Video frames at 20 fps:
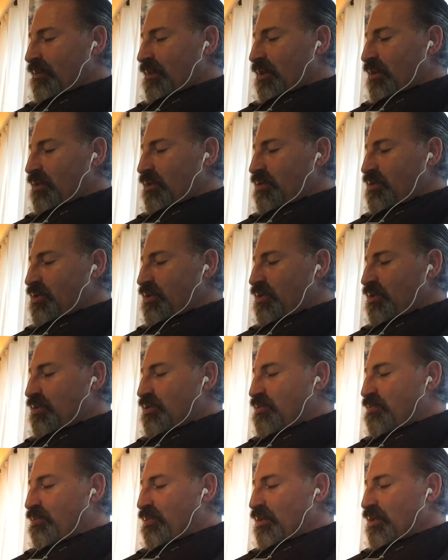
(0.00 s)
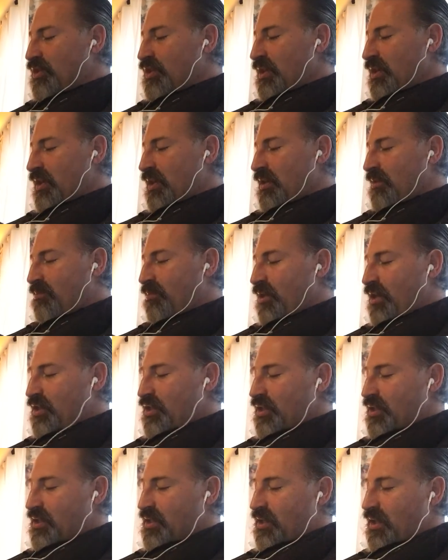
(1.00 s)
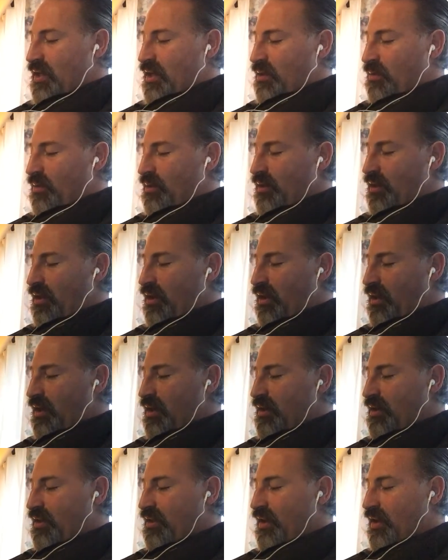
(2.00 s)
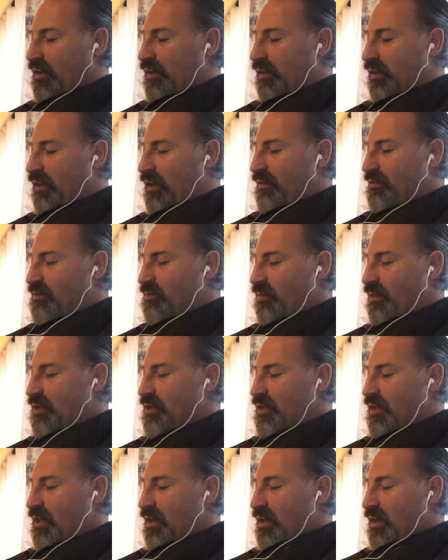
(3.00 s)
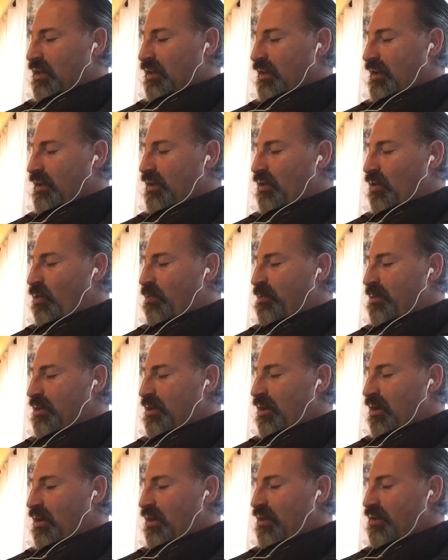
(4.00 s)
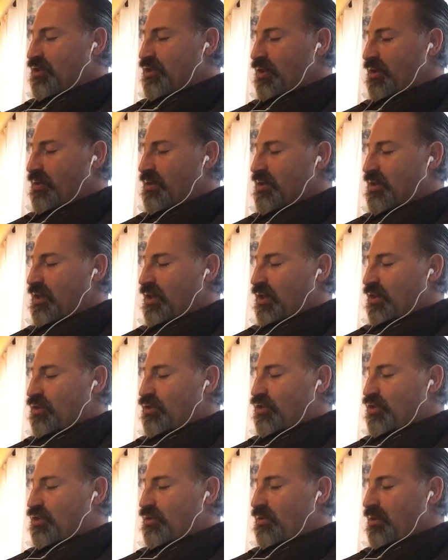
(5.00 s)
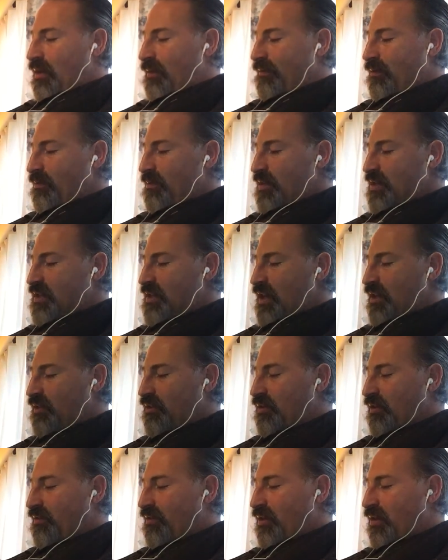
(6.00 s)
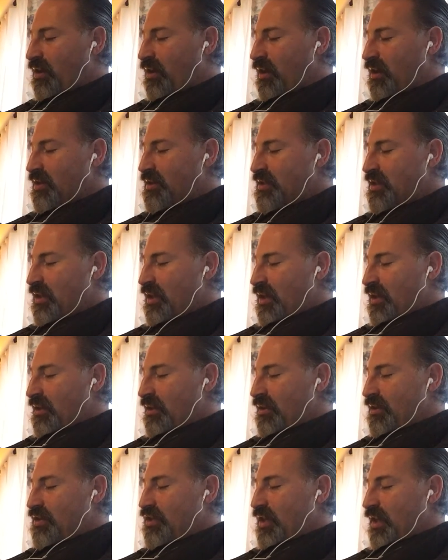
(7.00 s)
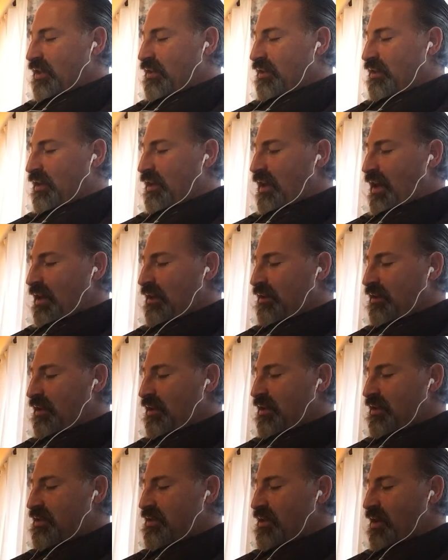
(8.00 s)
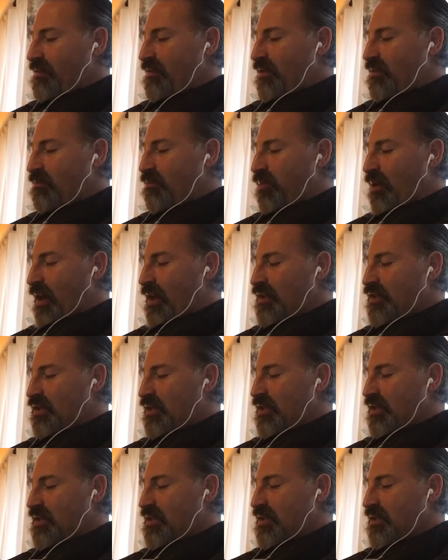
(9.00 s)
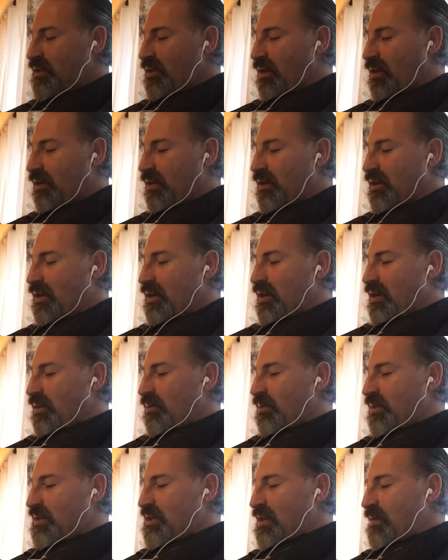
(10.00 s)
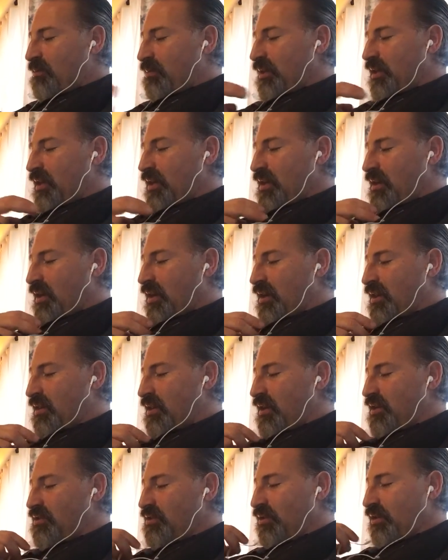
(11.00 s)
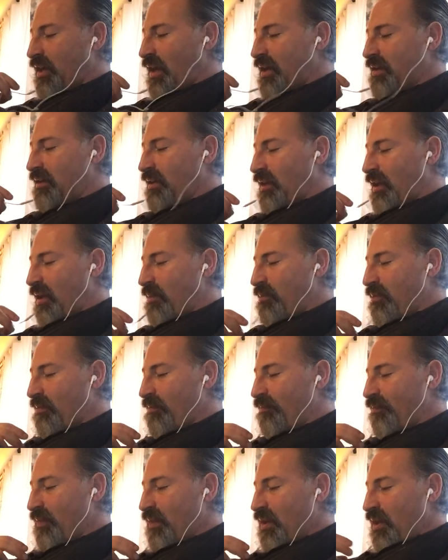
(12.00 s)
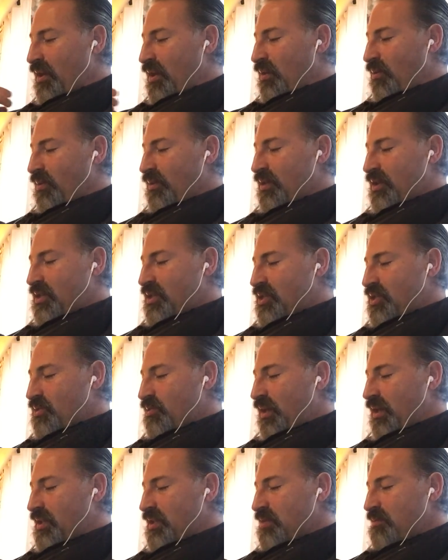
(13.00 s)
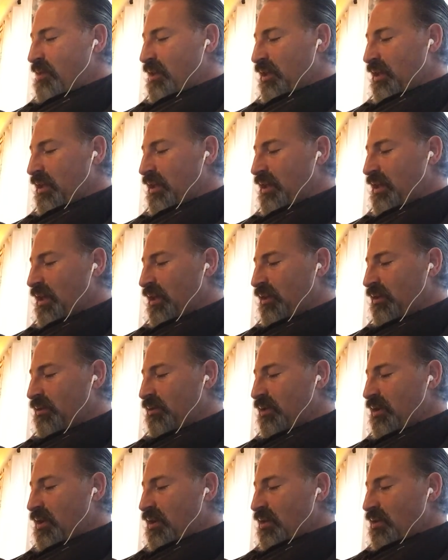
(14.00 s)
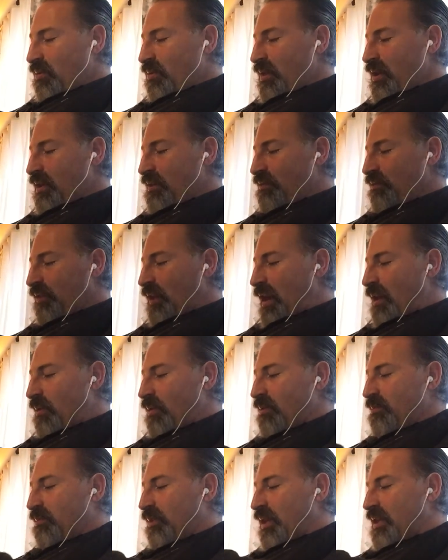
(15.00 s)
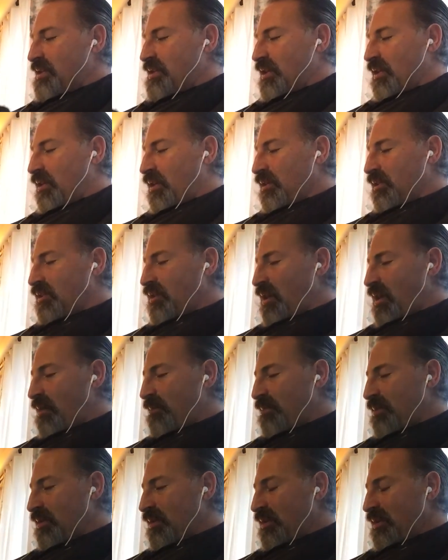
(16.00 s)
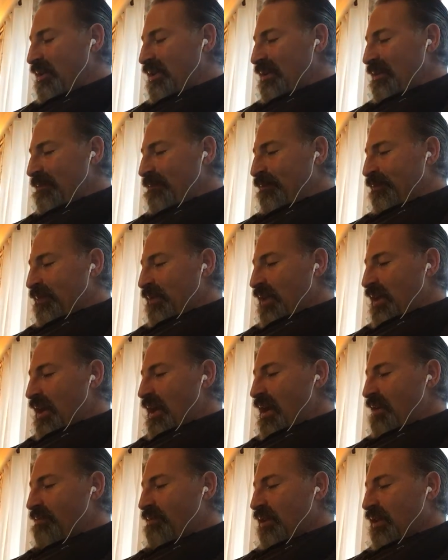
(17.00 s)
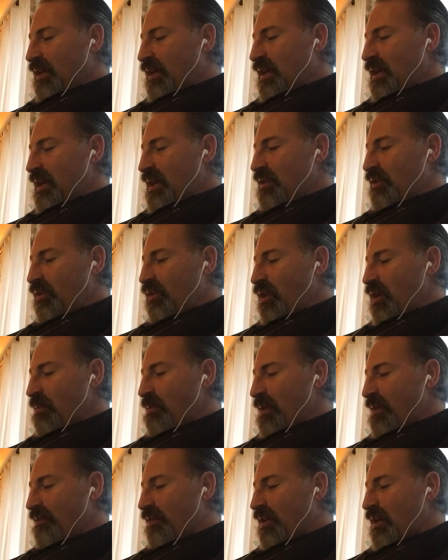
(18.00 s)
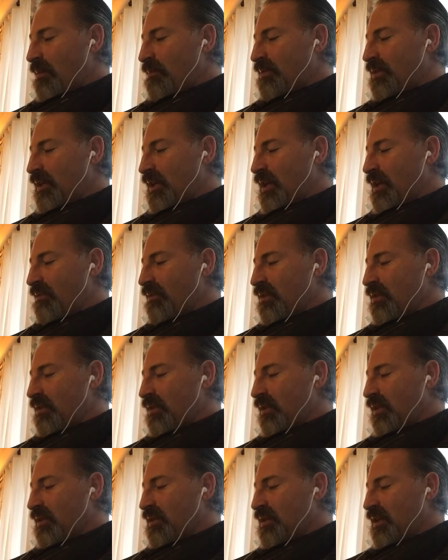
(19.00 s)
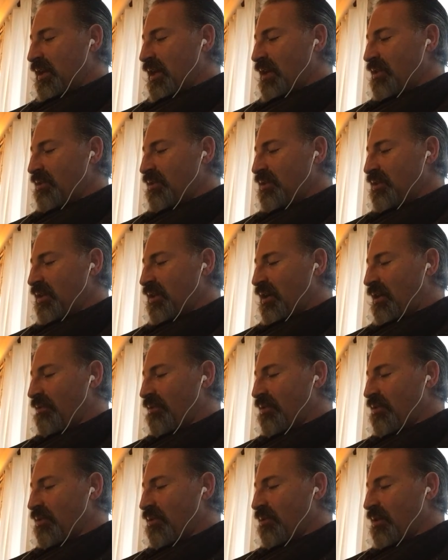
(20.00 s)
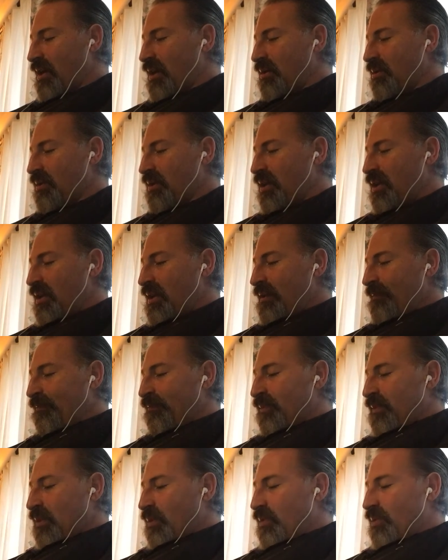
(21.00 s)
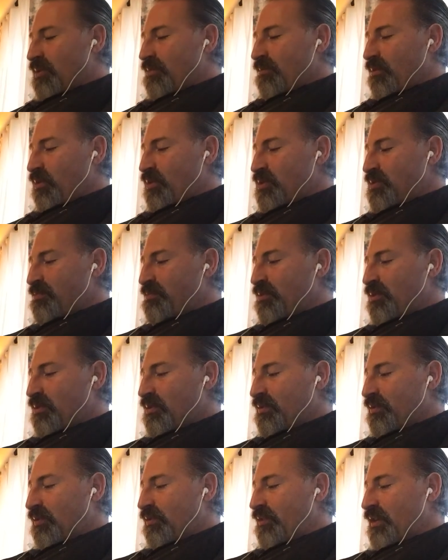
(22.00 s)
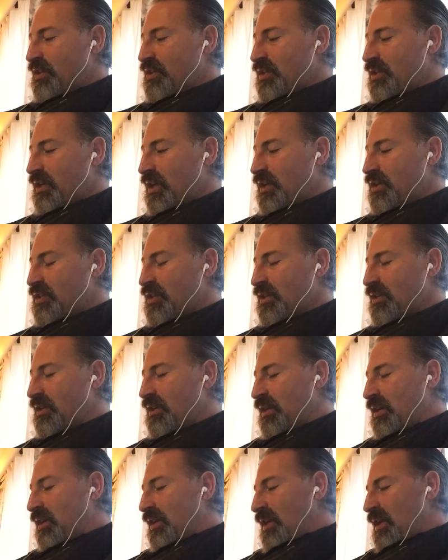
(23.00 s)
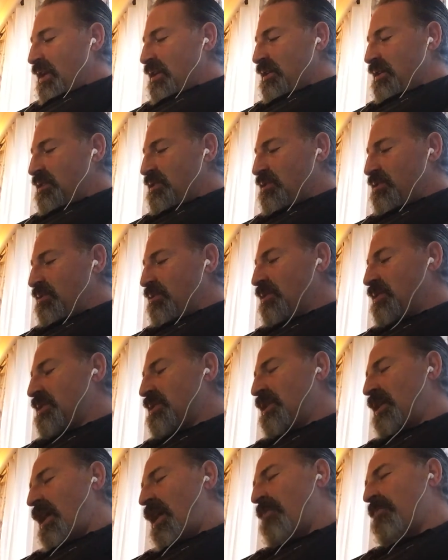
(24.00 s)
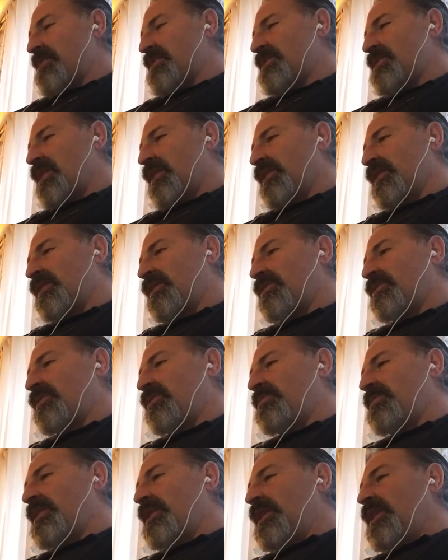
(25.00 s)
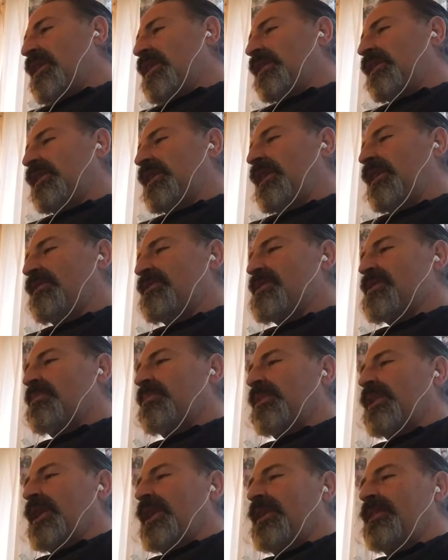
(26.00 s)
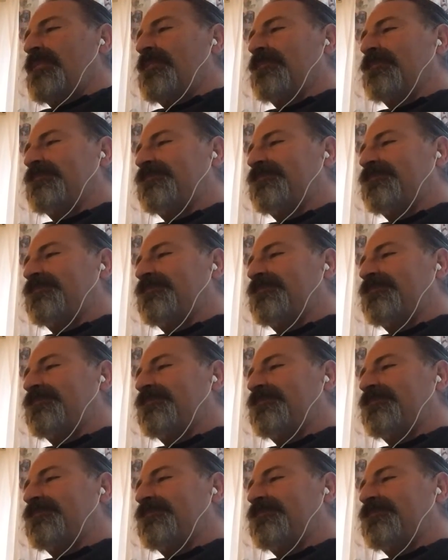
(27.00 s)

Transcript: those huge brushes with hard, thick leaves which, like open artichokes, shoot up from the center of their hearts, their gigantic seven-branched stalk resembling a cathedral candelabrum with its sweet-smelling yellow-red flower blazing on top. Africa and Europe have come together to cover the ground with most beautiful vegetation, and as soon as the apostolic group leaves the plain